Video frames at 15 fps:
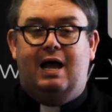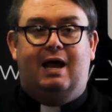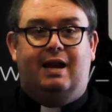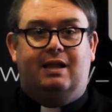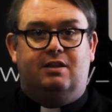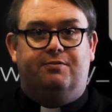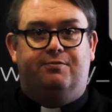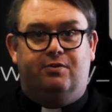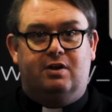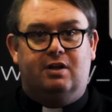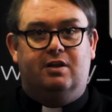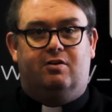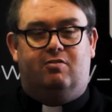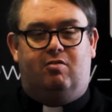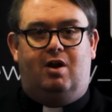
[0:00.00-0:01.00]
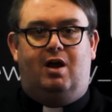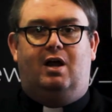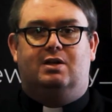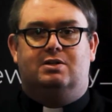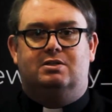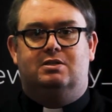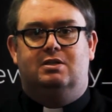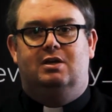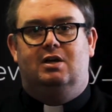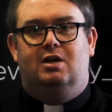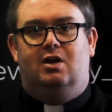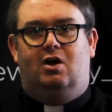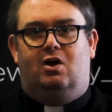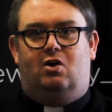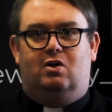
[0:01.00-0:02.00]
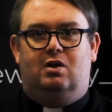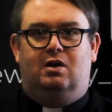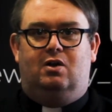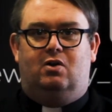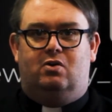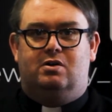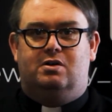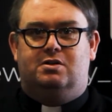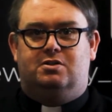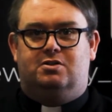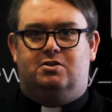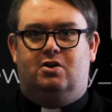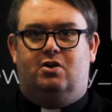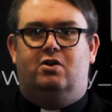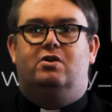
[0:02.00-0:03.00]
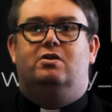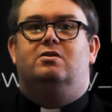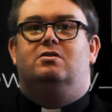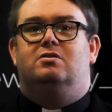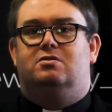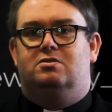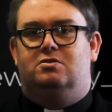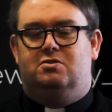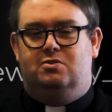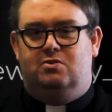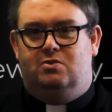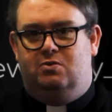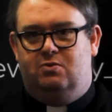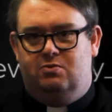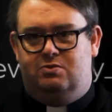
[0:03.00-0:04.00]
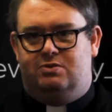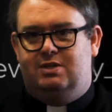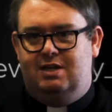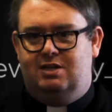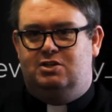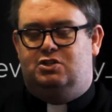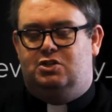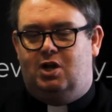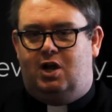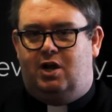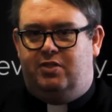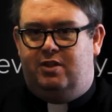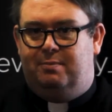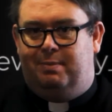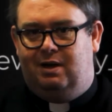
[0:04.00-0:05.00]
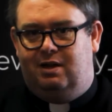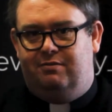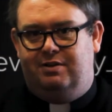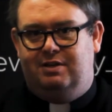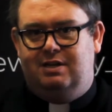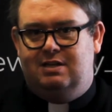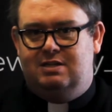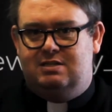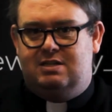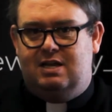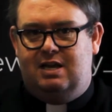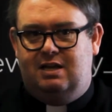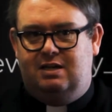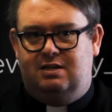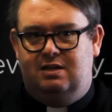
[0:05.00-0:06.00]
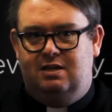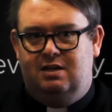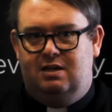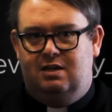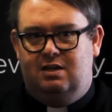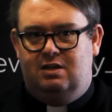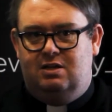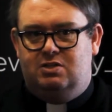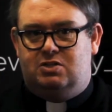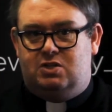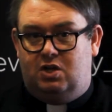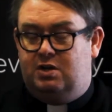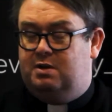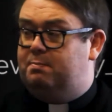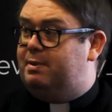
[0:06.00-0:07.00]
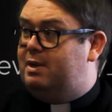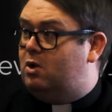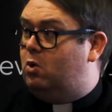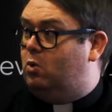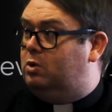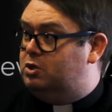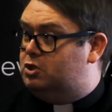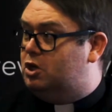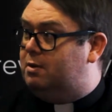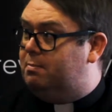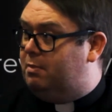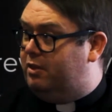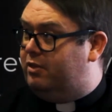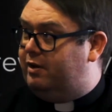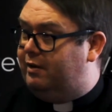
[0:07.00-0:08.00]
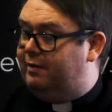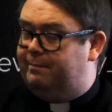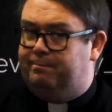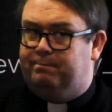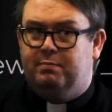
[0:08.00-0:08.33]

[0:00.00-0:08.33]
And at the foot of the cross, our Lord turned to St. John the Beloved and said, "Son, behold your mother."